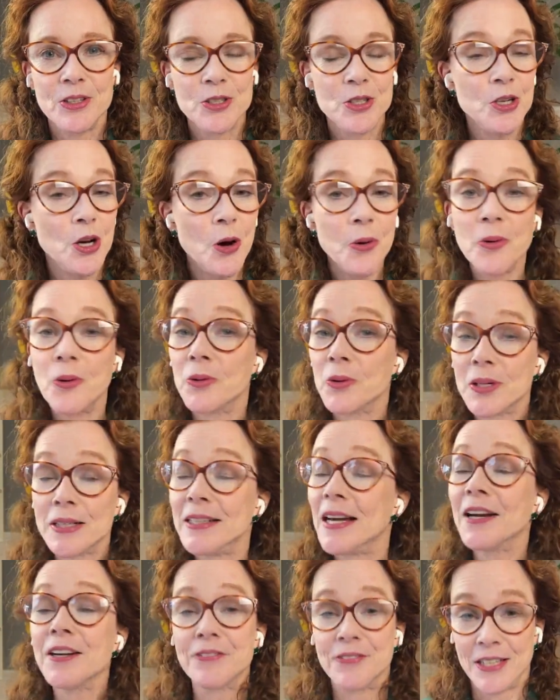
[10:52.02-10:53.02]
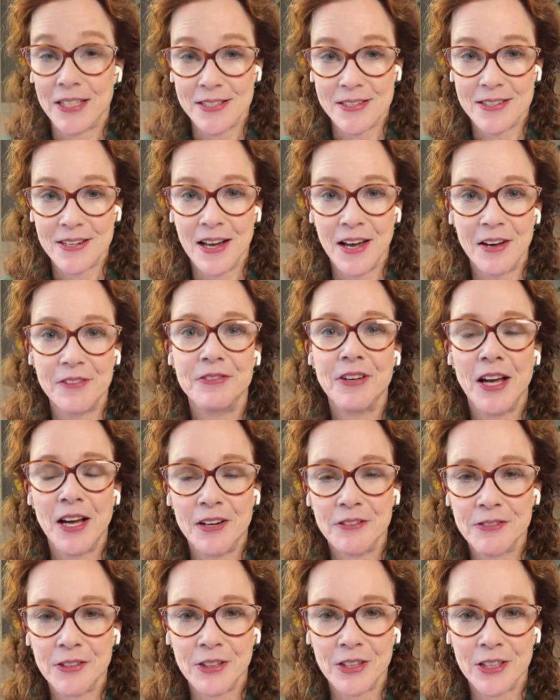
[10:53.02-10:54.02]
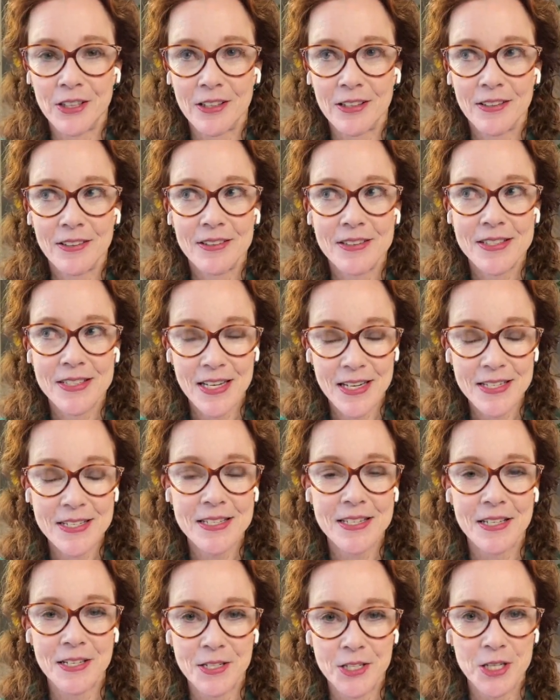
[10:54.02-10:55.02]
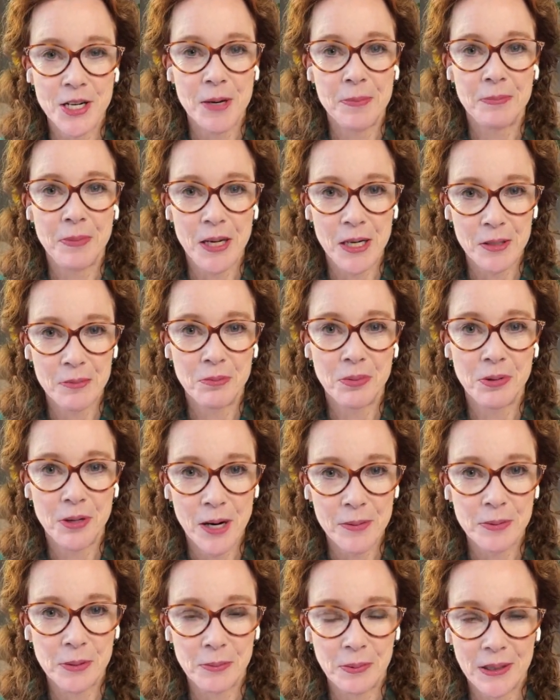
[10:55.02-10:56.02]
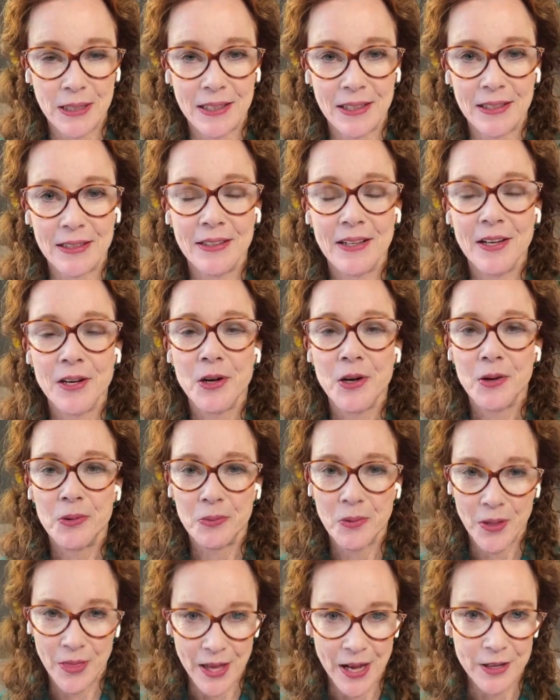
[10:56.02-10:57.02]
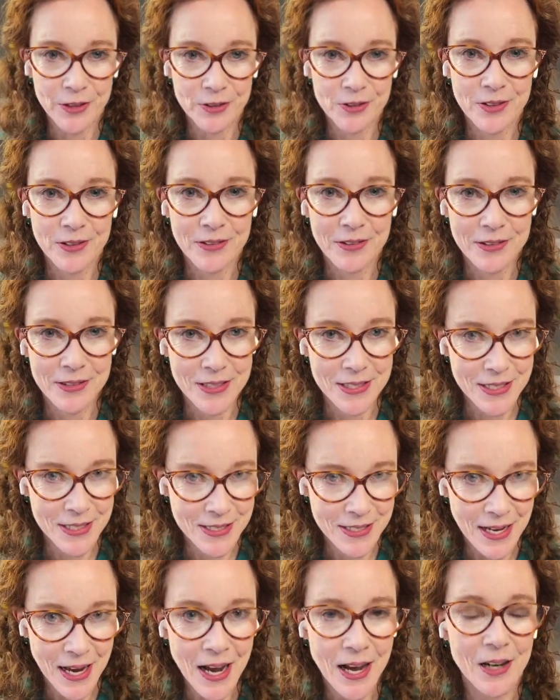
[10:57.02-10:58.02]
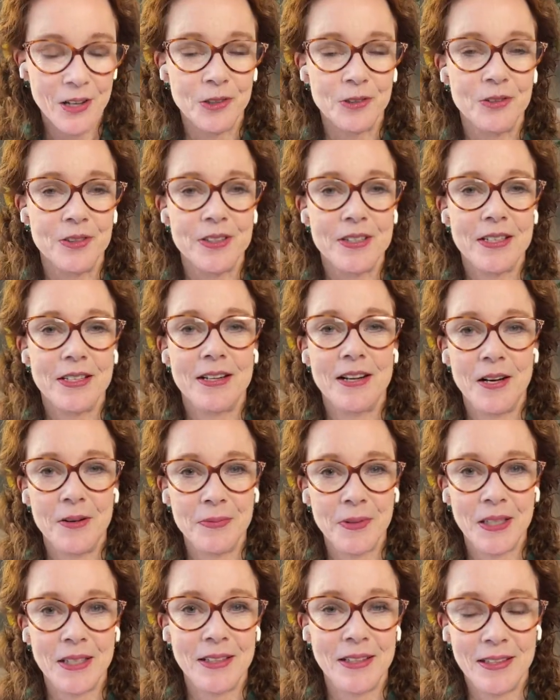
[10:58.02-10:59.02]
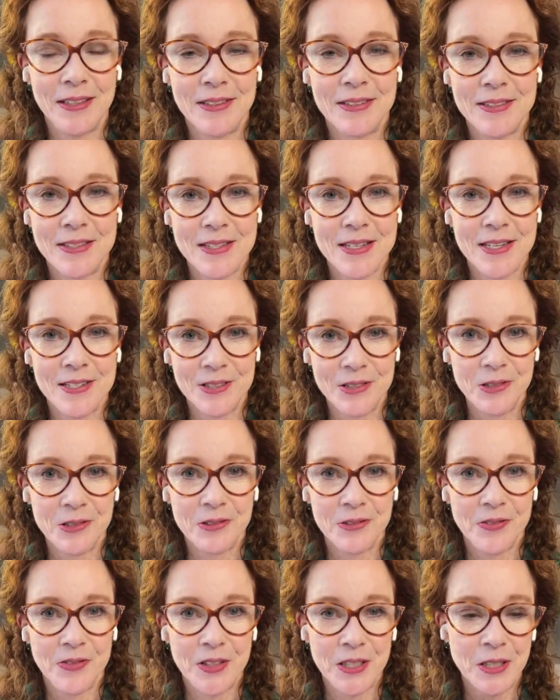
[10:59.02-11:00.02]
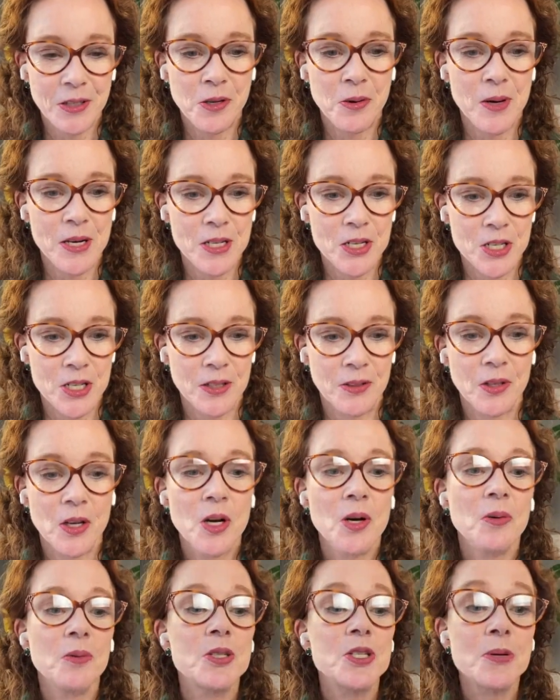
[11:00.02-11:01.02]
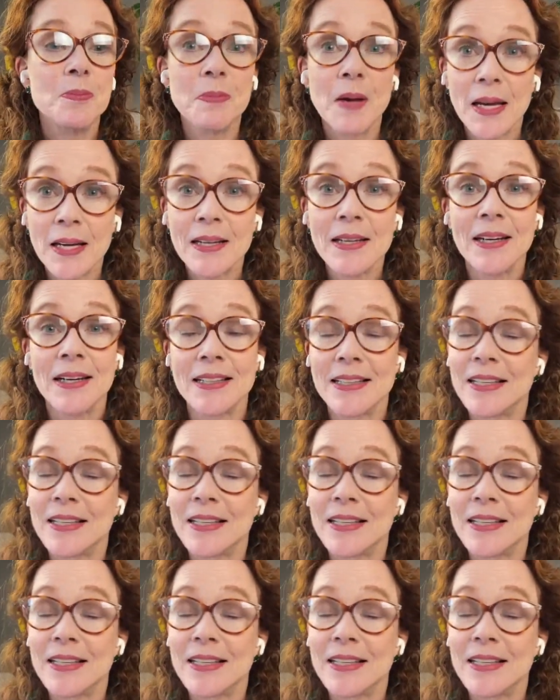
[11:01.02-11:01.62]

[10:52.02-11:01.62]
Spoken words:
none of us have ever tasted a champagne probably without sound coming into the equation, which may,